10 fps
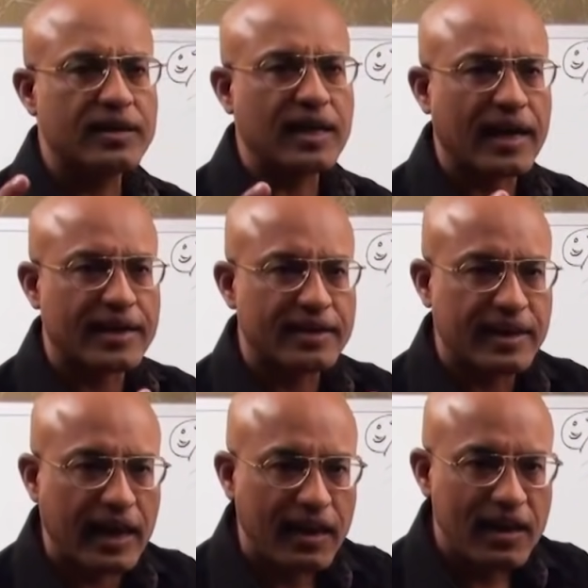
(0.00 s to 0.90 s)
target
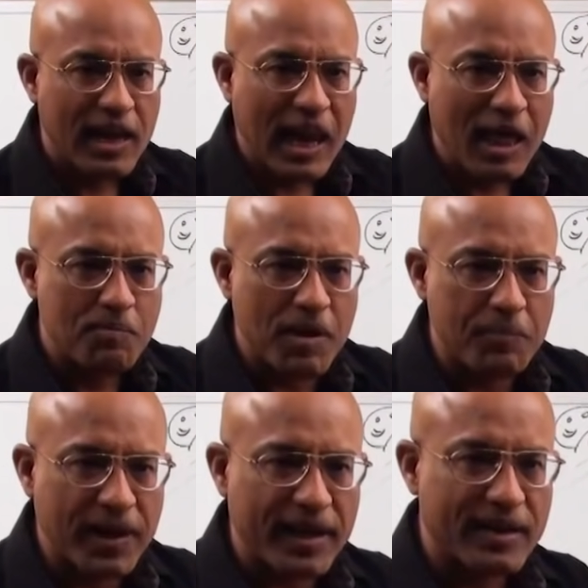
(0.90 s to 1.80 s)
cell
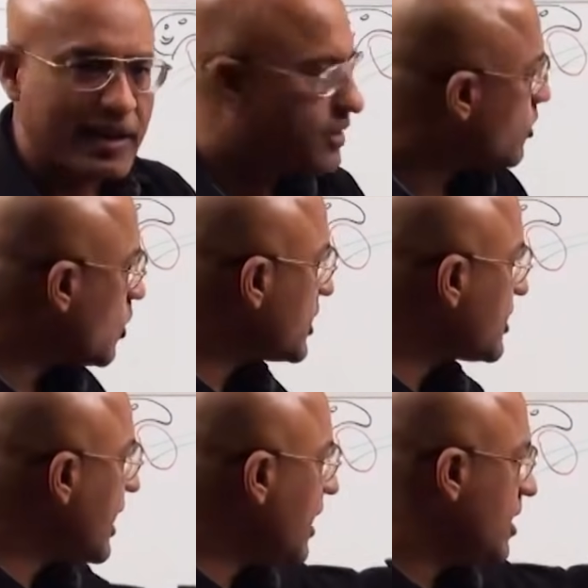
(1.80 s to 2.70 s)
membrane. So it is
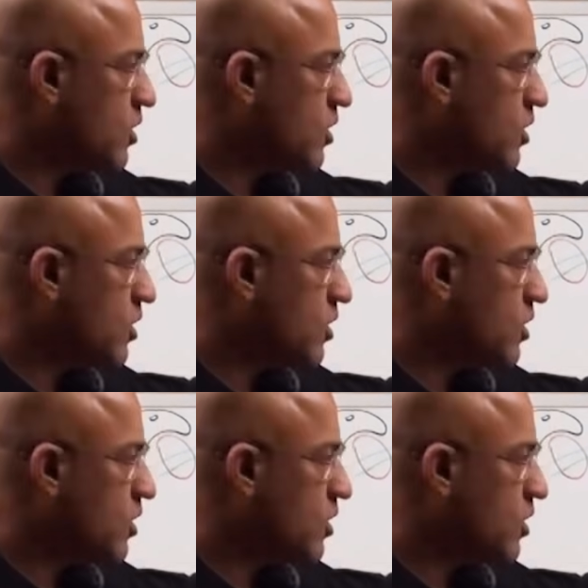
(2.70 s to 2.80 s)
a,